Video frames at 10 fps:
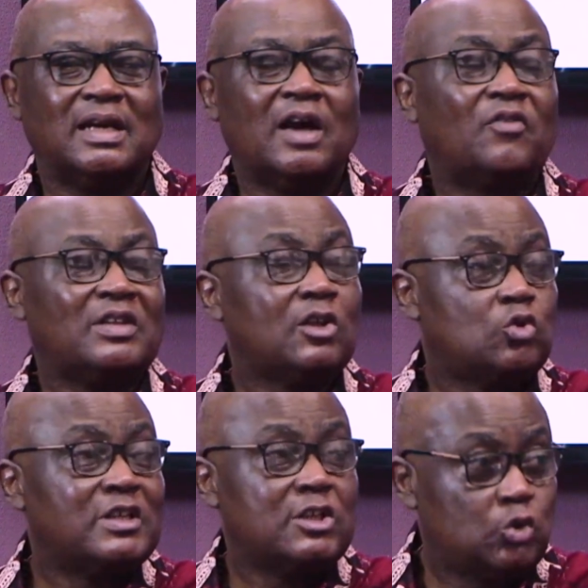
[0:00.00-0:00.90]
for the
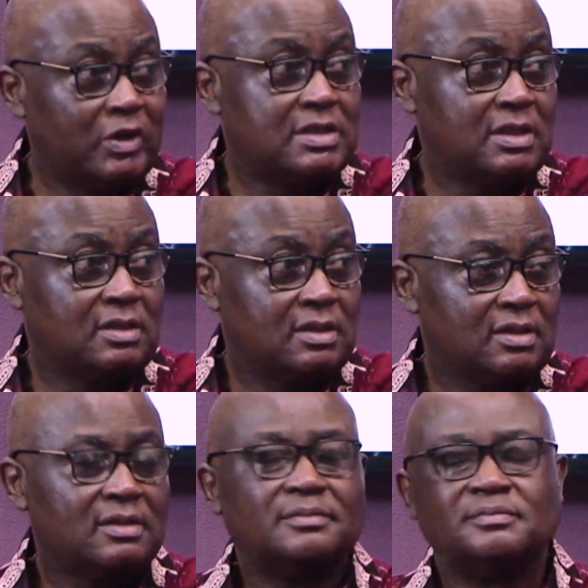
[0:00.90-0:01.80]

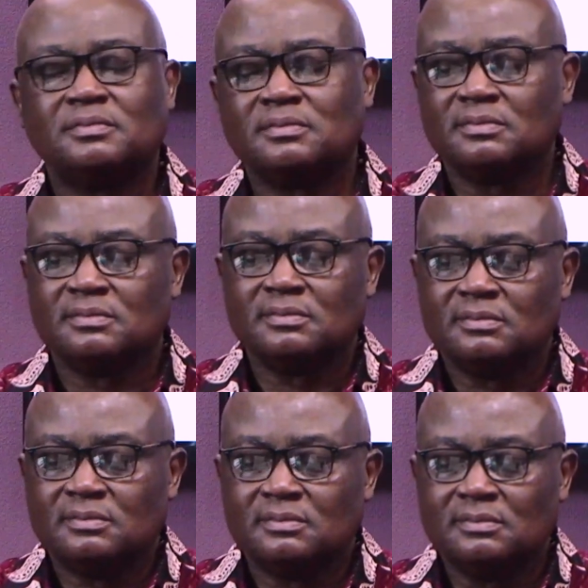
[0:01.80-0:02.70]
2020,
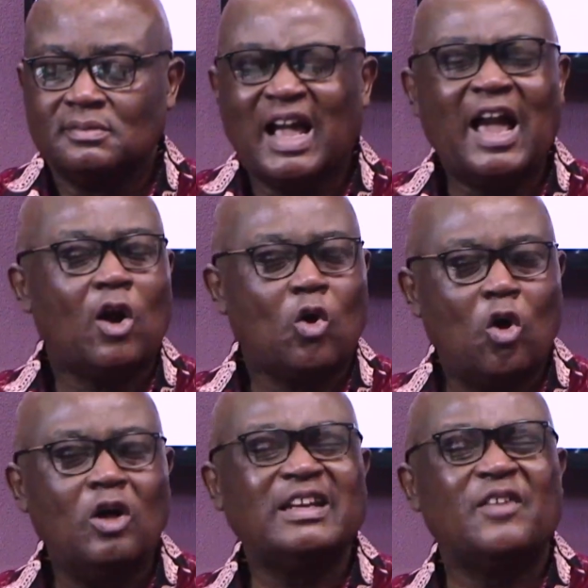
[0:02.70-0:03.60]
I
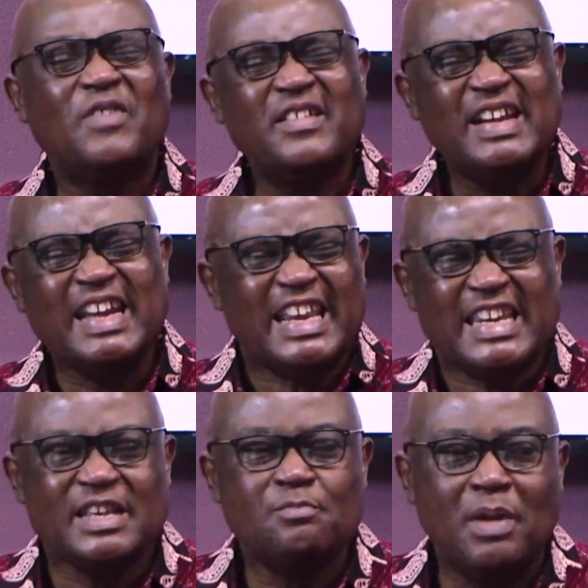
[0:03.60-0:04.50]
called a very
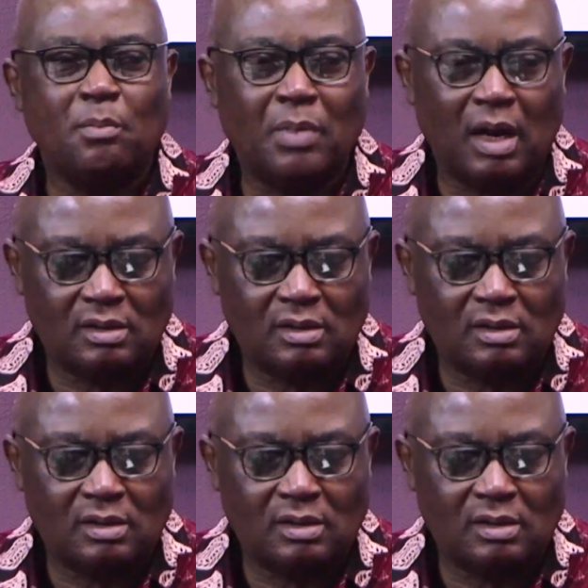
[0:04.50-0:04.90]
leading member